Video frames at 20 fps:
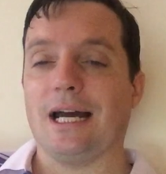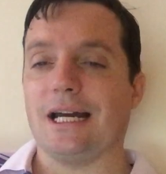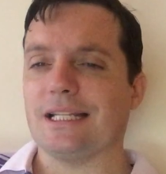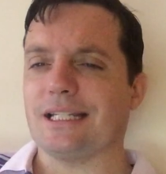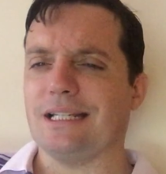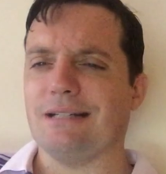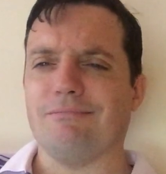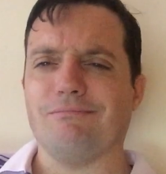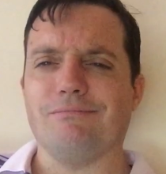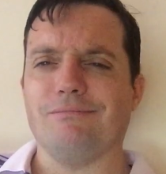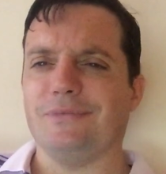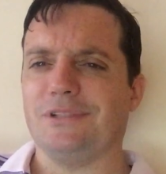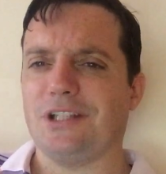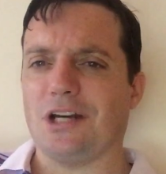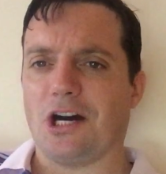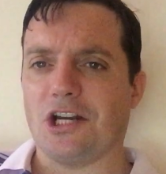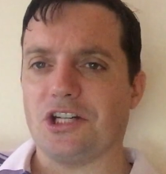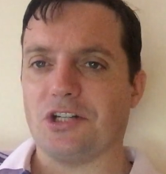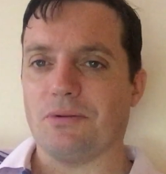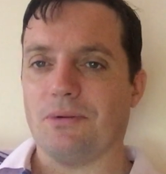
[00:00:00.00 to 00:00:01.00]
as in
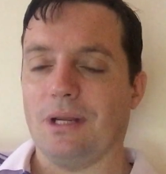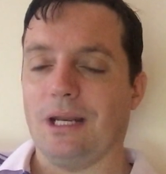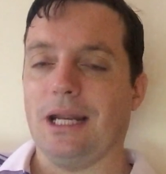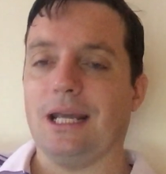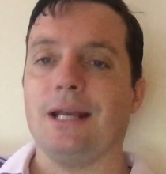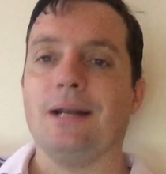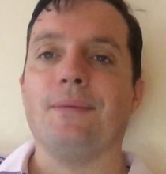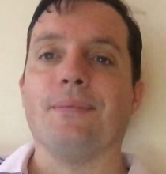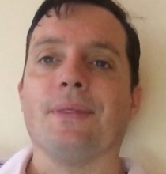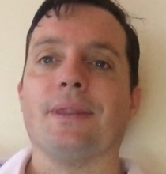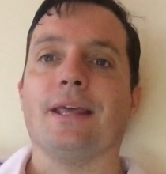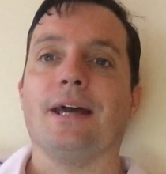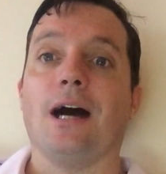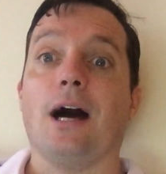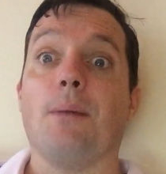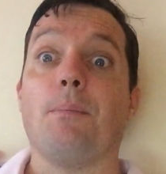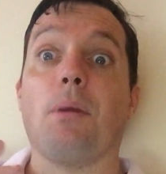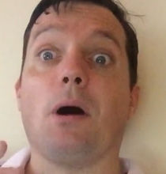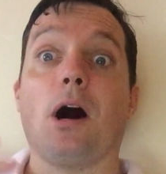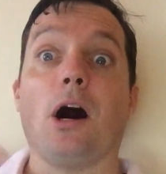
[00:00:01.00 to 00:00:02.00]
Dutch really,
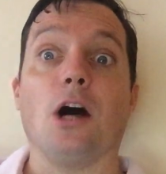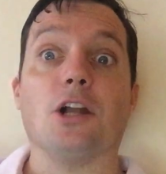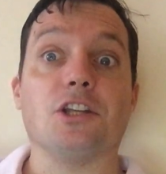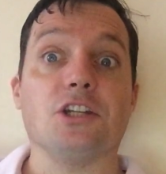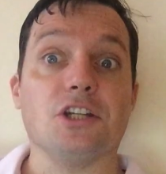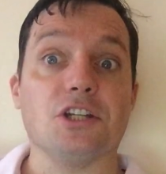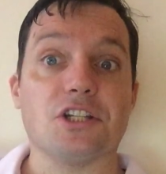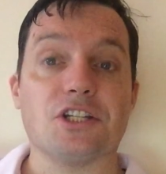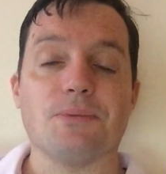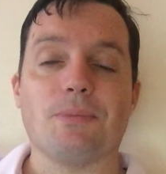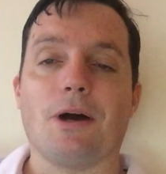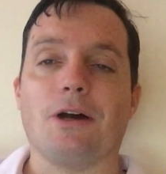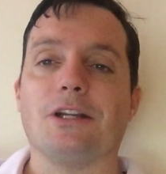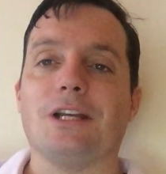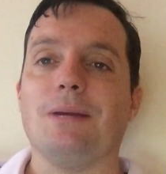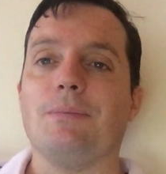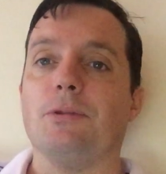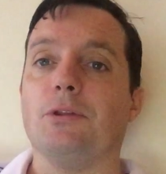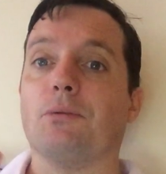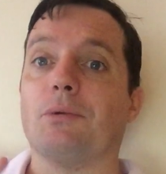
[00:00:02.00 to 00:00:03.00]
apartness,
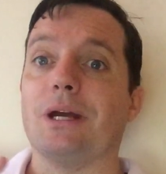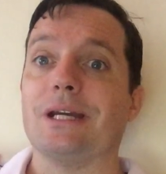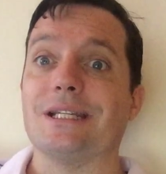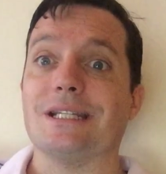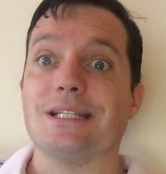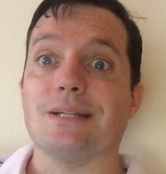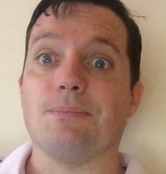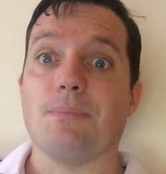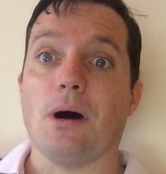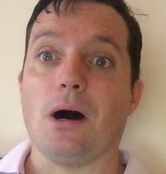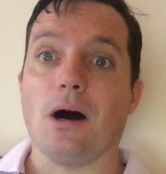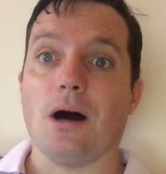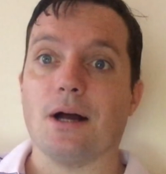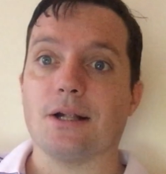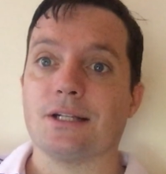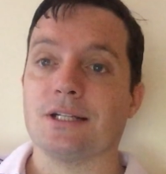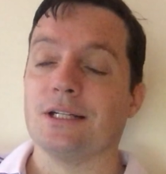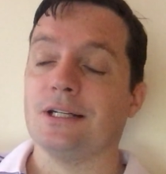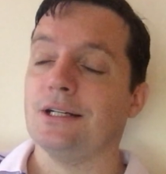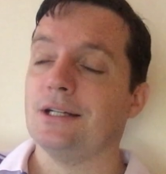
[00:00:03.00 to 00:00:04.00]
about keeping the races
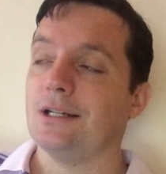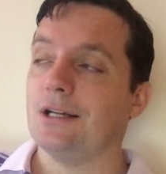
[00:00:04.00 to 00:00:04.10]
apart,